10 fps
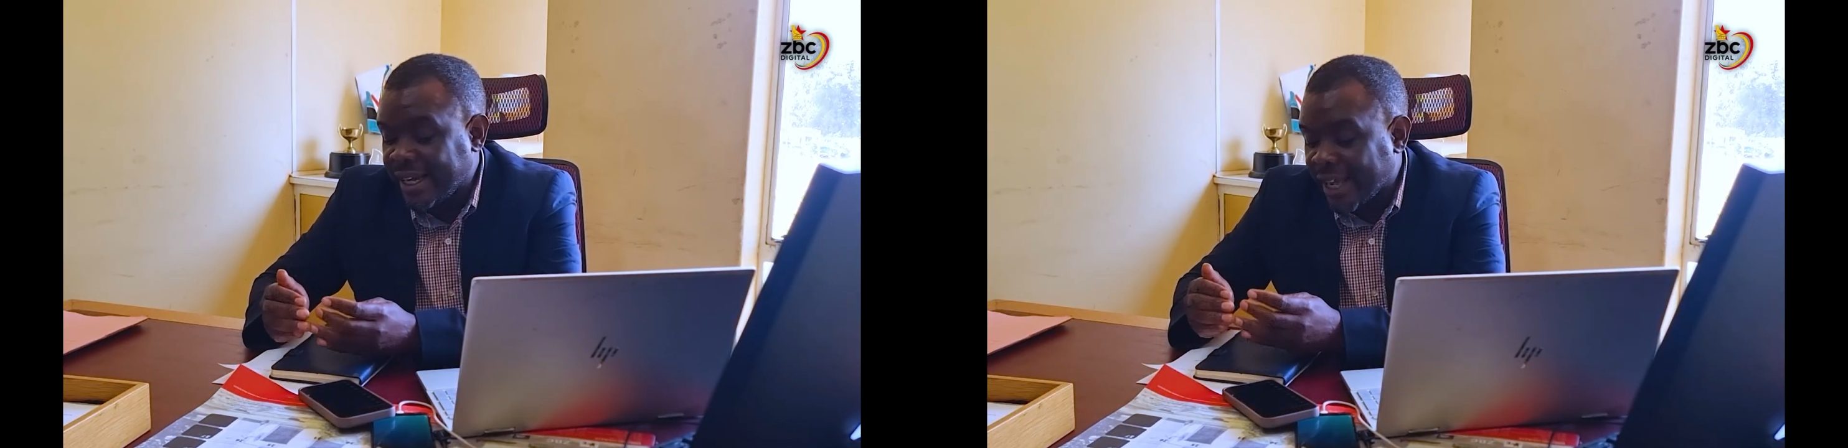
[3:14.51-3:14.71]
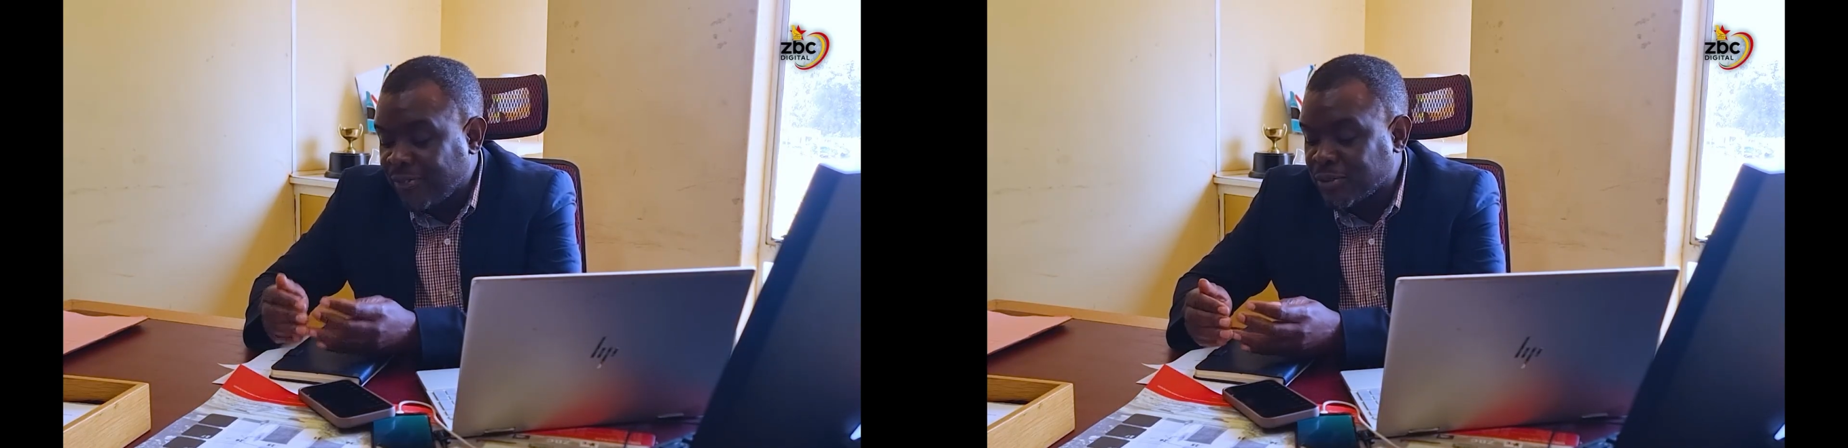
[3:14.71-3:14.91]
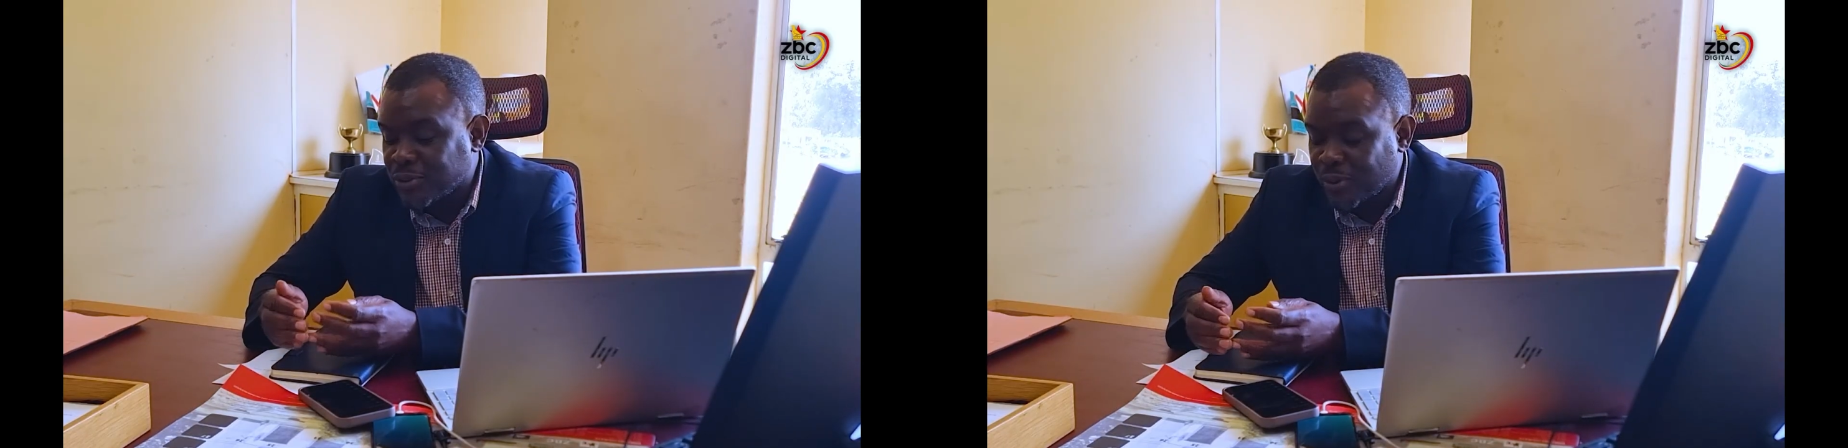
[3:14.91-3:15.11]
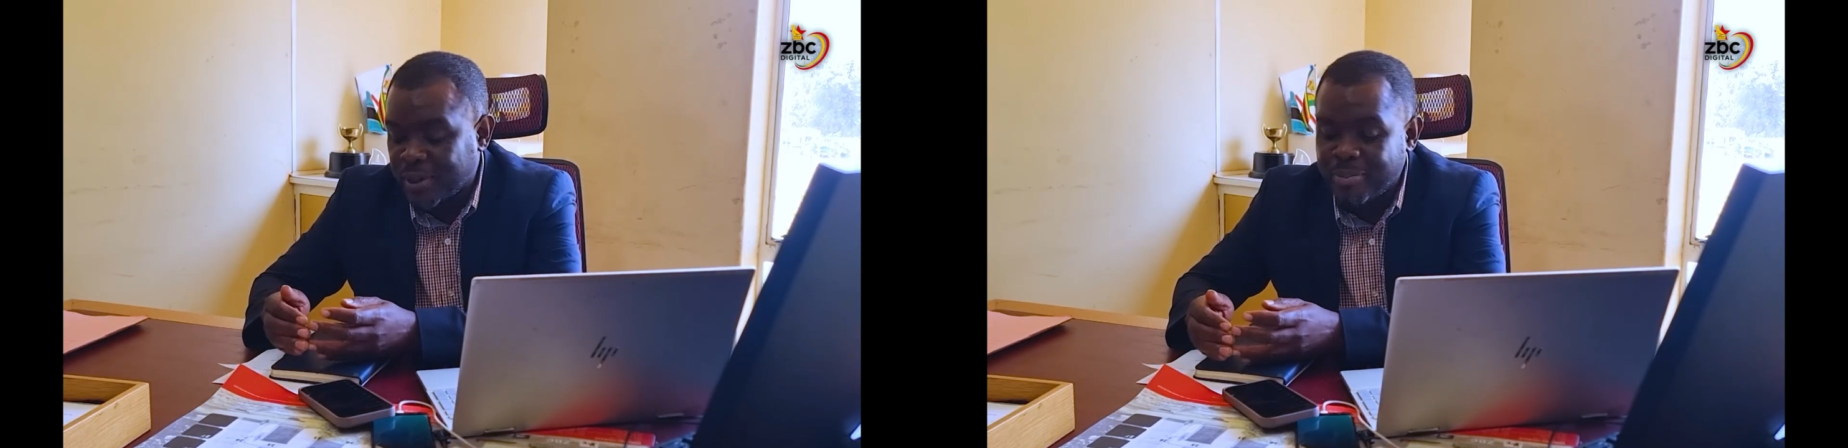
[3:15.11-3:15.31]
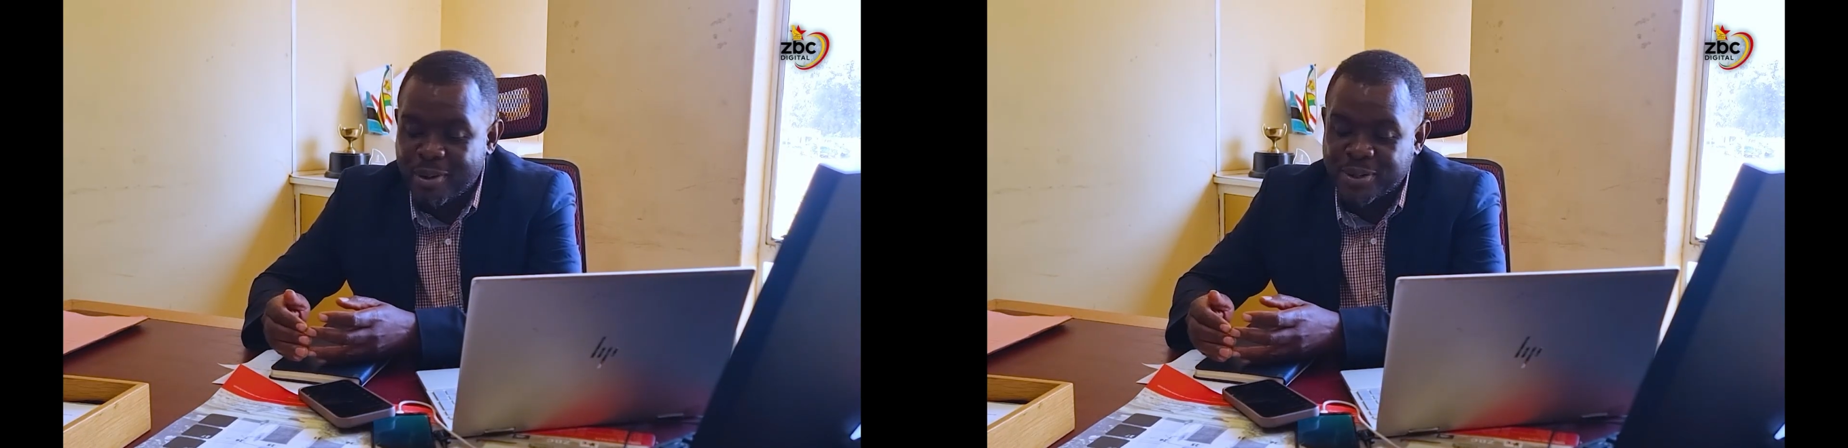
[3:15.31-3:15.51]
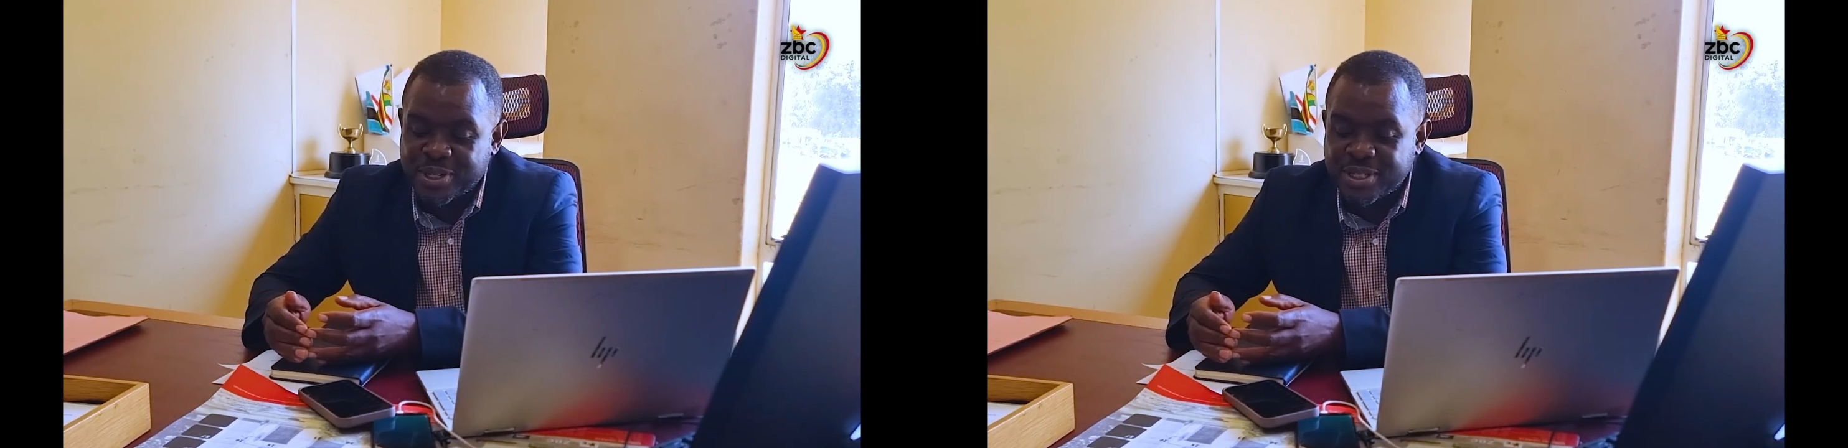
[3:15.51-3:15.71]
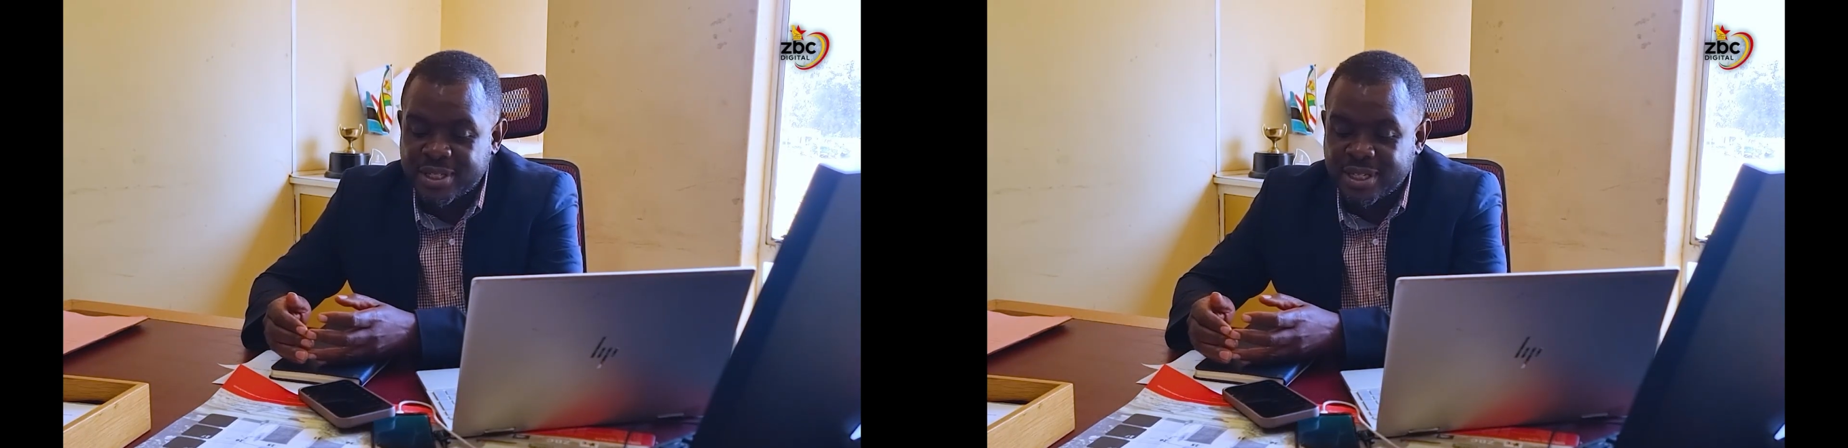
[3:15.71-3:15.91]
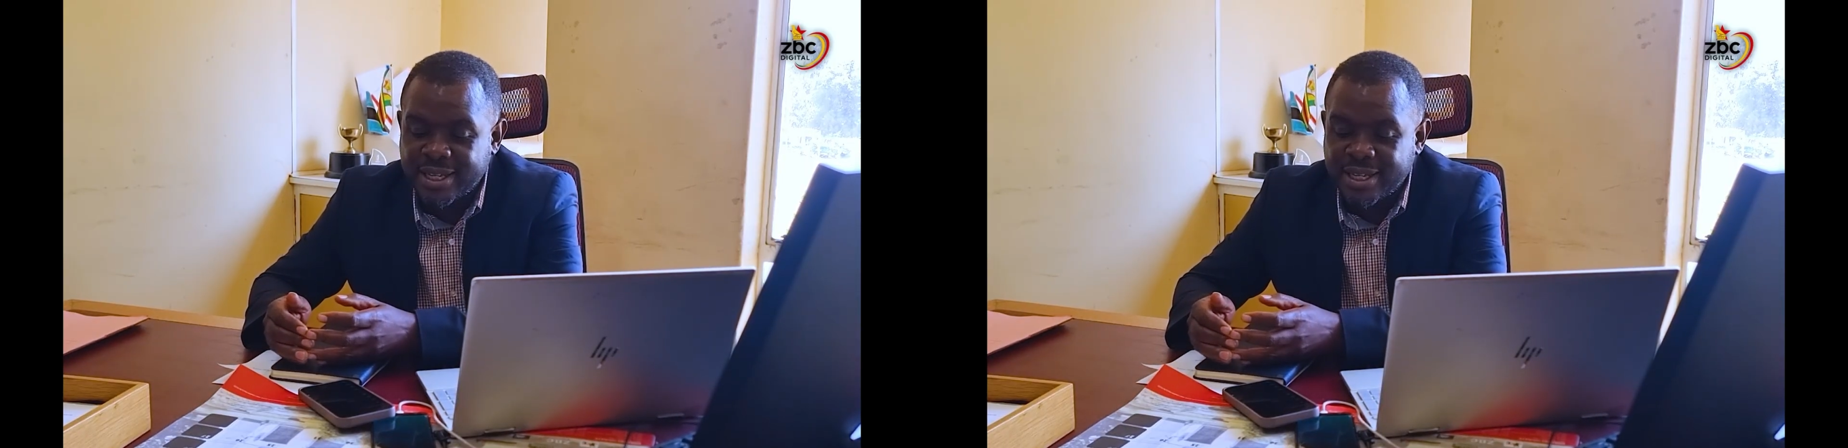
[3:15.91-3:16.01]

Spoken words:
have to talk about is